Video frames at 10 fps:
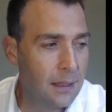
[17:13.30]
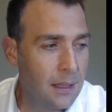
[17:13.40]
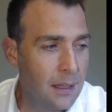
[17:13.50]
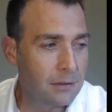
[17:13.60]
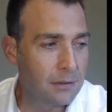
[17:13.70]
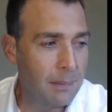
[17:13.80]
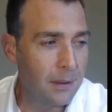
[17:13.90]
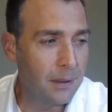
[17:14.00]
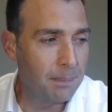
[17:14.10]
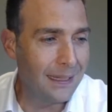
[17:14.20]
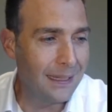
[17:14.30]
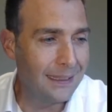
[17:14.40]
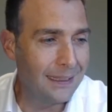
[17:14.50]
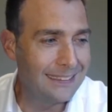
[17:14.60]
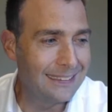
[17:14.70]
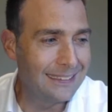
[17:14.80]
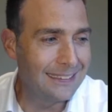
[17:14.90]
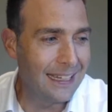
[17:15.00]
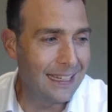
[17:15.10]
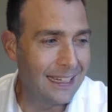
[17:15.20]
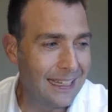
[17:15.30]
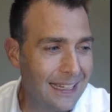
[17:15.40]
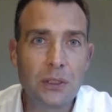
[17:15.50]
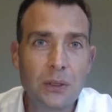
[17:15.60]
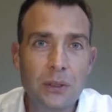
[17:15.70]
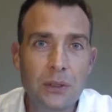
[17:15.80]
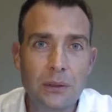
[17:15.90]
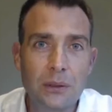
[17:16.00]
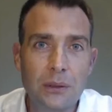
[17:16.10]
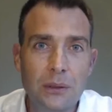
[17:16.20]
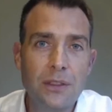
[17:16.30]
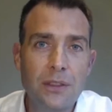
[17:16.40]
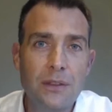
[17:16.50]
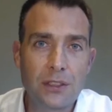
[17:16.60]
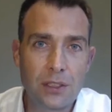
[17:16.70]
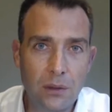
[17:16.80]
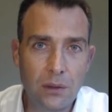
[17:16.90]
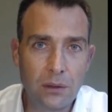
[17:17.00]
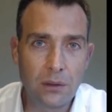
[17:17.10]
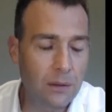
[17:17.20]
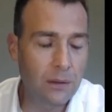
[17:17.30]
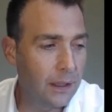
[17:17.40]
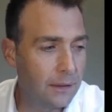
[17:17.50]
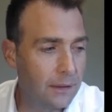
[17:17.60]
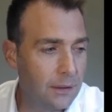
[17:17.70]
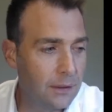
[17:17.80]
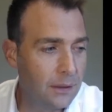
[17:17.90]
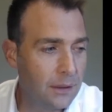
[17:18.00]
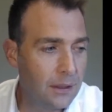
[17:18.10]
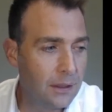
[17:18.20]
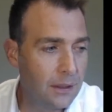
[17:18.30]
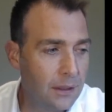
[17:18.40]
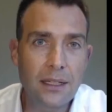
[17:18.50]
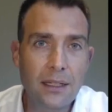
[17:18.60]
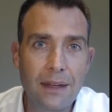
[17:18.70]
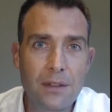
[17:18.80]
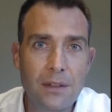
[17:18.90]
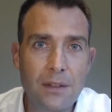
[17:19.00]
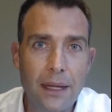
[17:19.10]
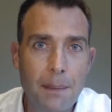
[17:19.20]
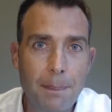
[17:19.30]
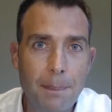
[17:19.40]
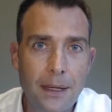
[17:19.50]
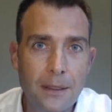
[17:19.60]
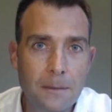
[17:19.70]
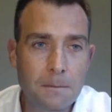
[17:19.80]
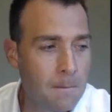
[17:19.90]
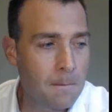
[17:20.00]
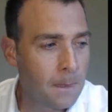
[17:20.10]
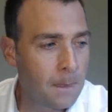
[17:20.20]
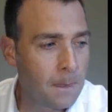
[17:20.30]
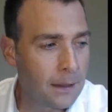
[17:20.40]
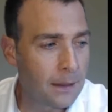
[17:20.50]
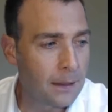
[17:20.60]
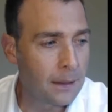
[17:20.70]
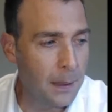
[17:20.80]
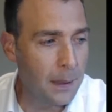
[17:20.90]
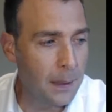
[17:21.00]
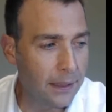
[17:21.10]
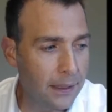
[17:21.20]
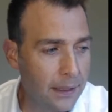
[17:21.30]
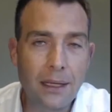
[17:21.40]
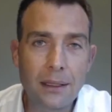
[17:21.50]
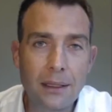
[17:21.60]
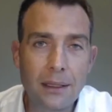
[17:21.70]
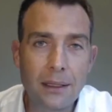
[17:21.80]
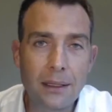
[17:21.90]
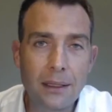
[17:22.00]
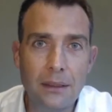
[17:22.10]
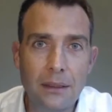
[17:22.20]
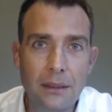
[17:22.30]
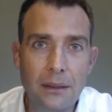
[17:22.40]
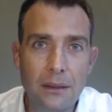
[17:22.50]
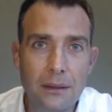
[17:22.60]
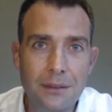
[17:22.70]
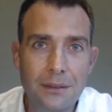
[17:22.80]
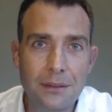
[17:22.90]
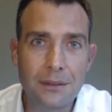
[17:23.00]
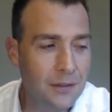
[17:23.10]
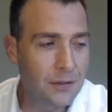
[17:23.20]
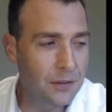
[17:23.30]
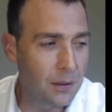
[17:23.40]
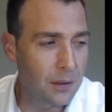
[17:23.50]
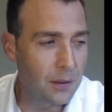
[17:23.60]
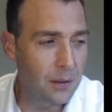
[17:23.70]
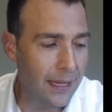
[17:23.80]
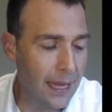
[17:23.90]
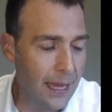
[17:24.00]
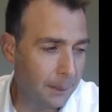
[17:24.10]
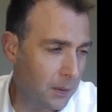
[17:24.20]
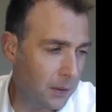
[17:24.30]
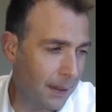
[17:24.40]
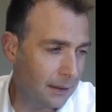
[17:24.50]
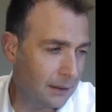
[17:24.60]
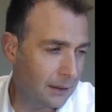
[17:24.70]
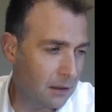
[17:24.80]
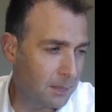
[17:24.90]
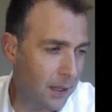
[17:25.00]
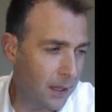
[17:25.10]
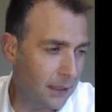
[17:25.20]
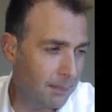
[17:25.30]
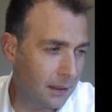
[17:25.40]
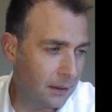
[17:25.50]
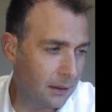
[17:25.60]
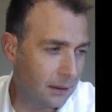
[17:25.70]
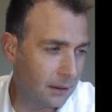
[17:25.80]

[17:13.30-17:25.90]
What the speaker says: But remember, the bank is now short at 152. They've sold at 152, so they're going to have to buy it back. And they'll be buying it back at 150, right? So, but what happens when the bank starts buying it back?